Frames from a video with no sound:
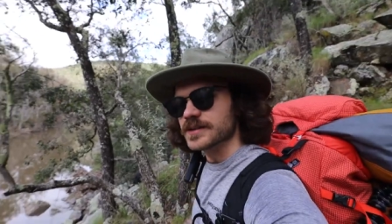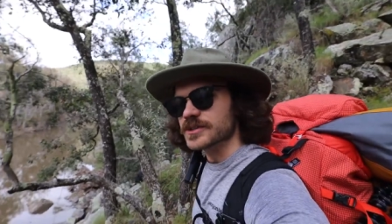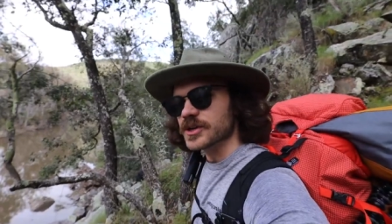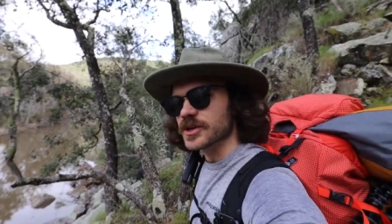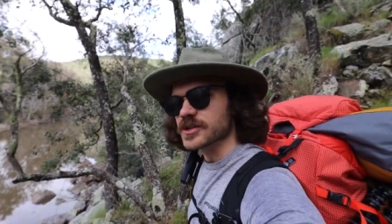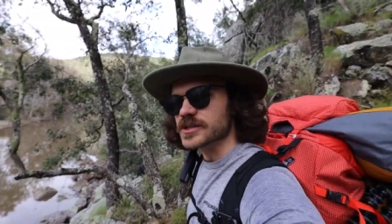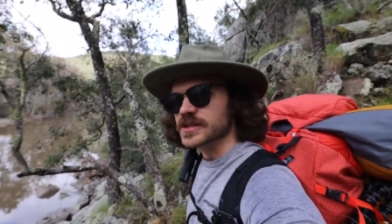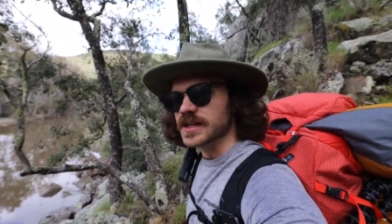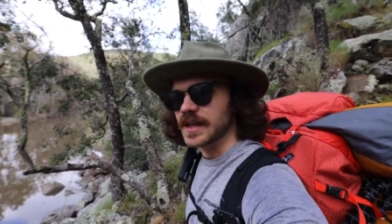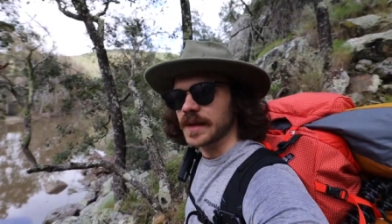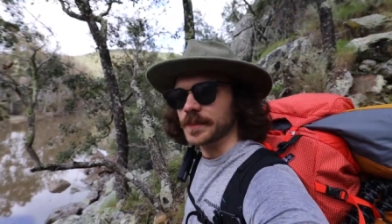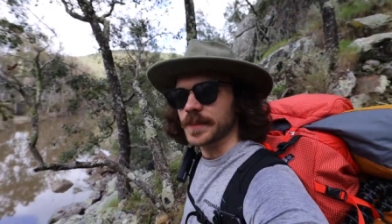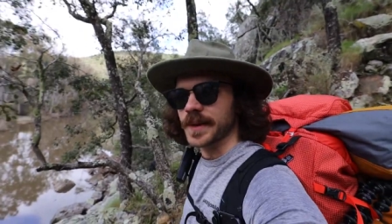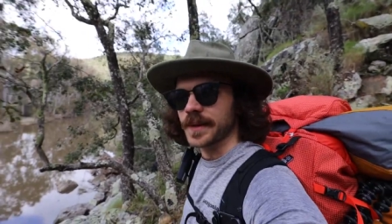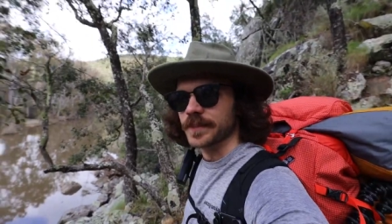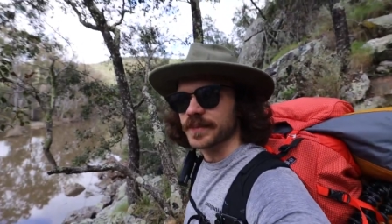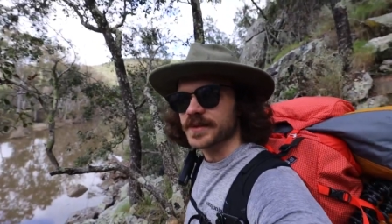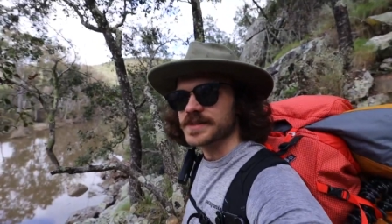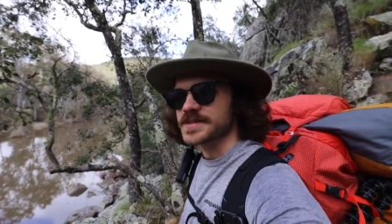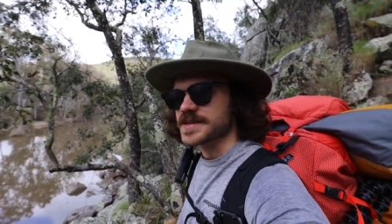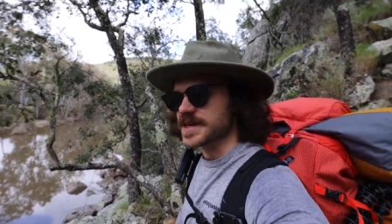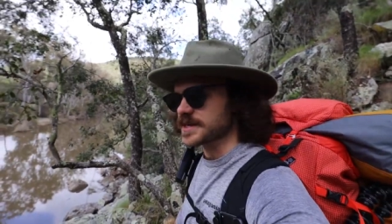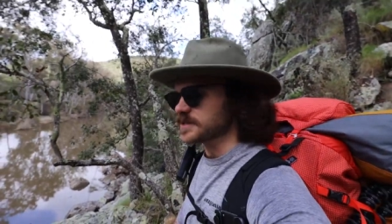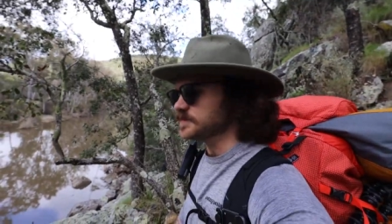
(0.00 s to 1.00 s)
Joe's climbing
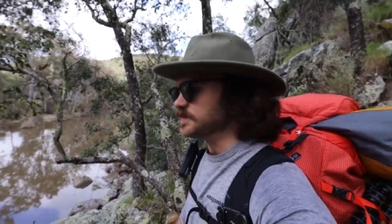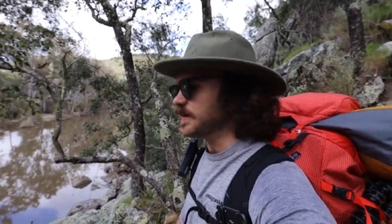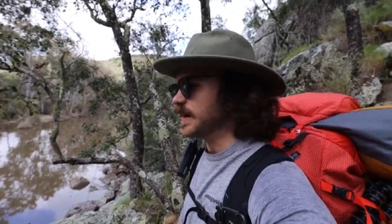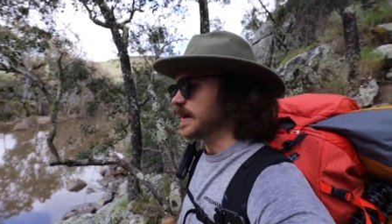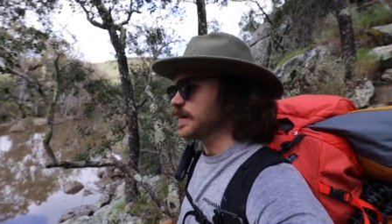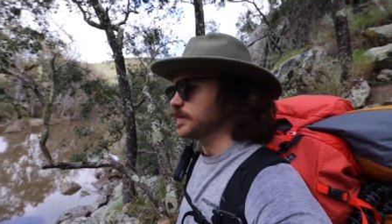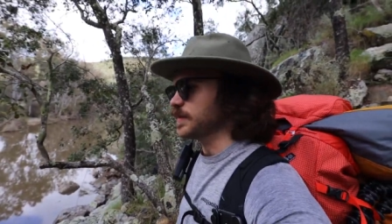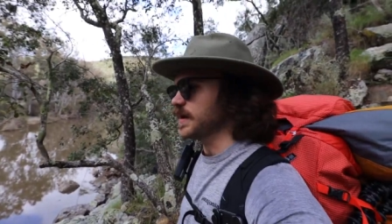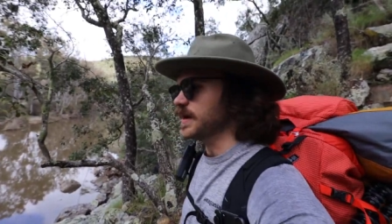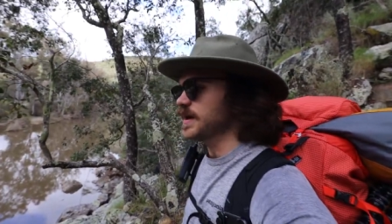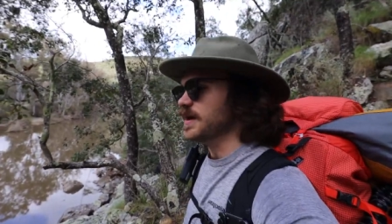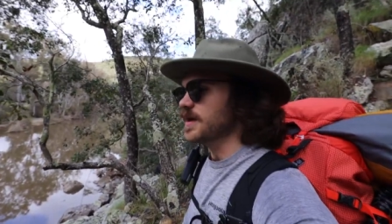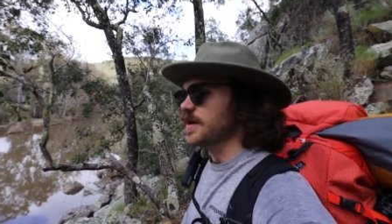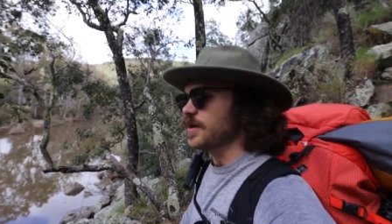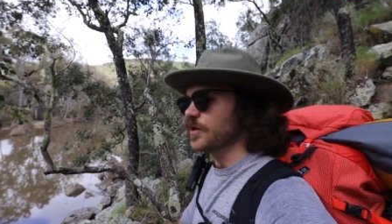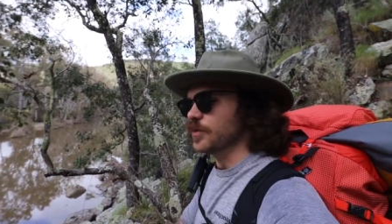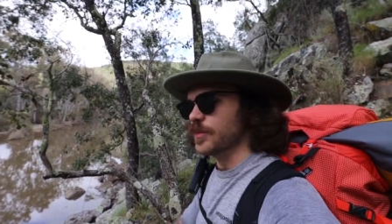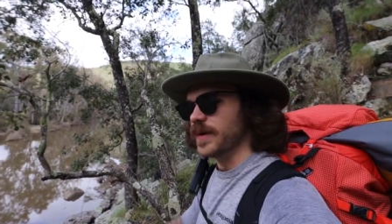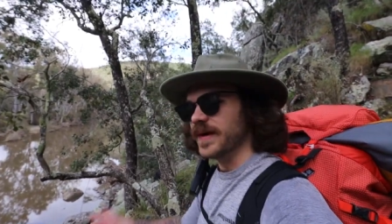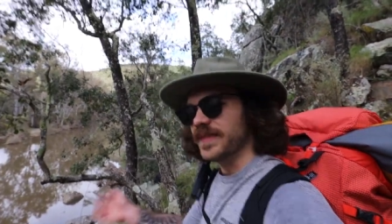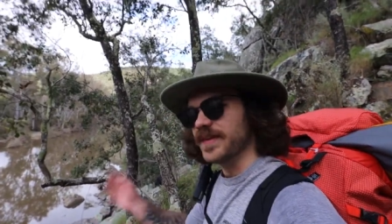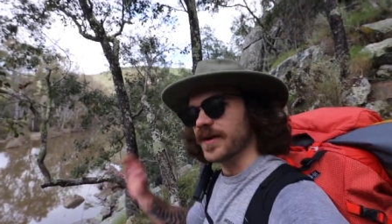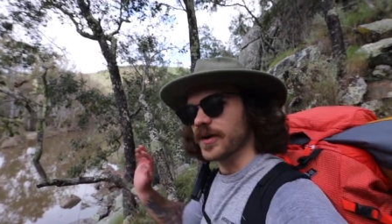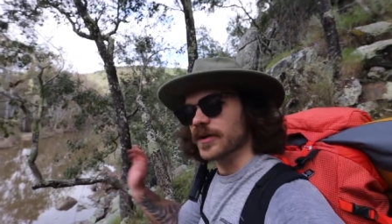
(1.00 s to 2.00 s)
up this section behind me,
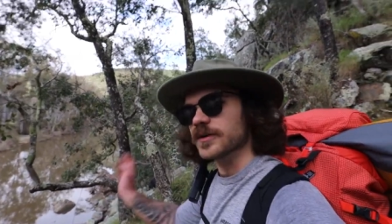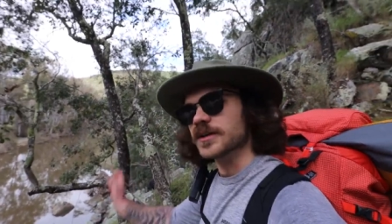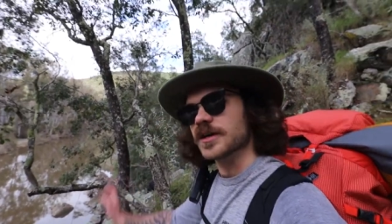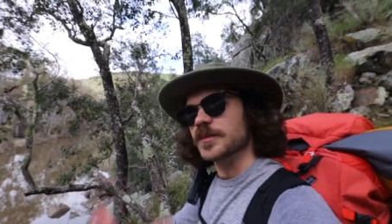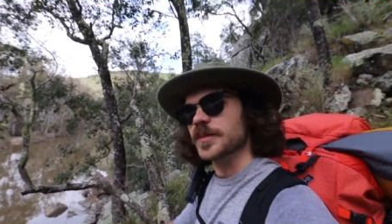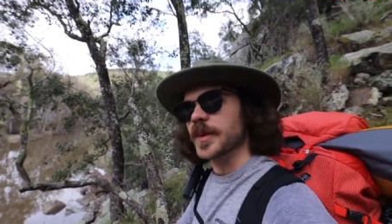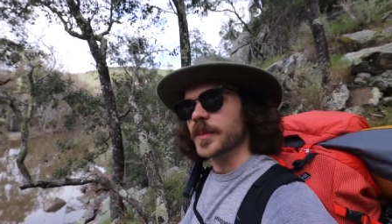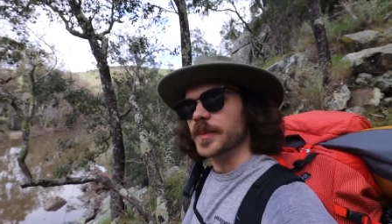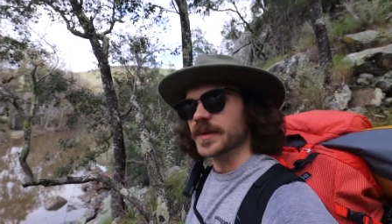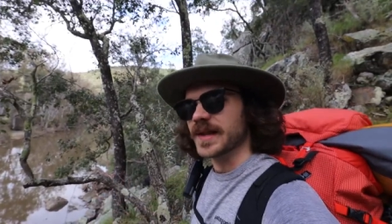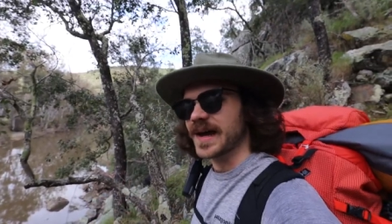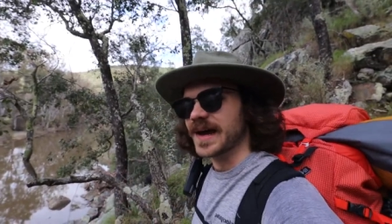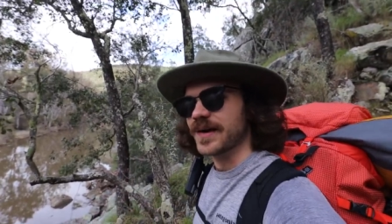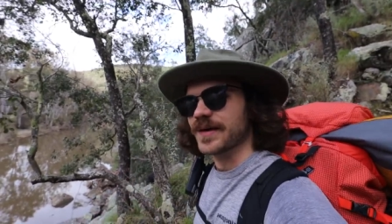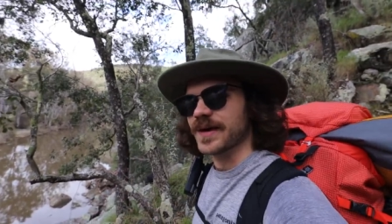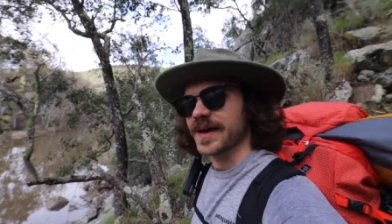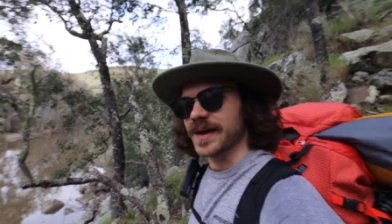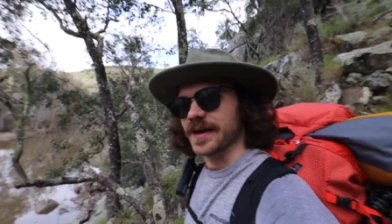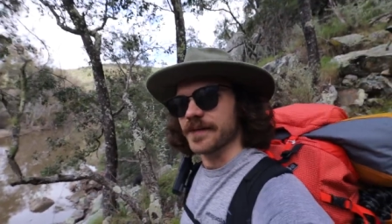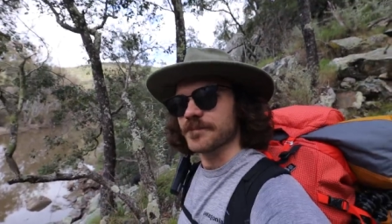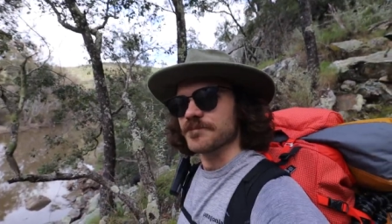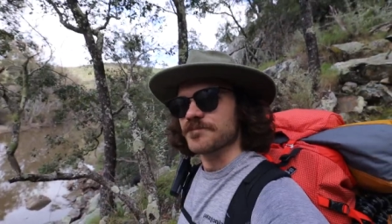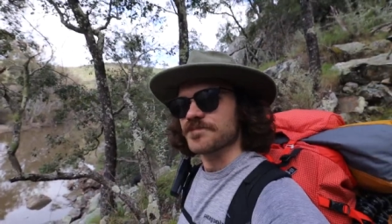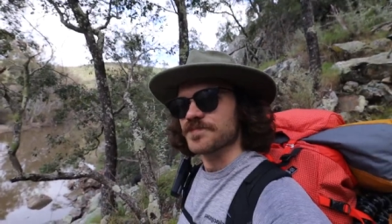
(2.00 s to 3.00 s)
we're the only people
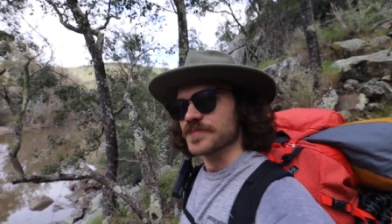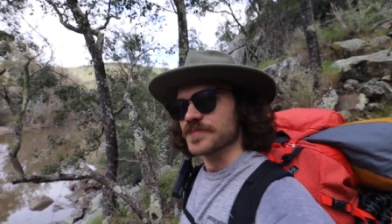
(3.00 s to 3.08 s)
out here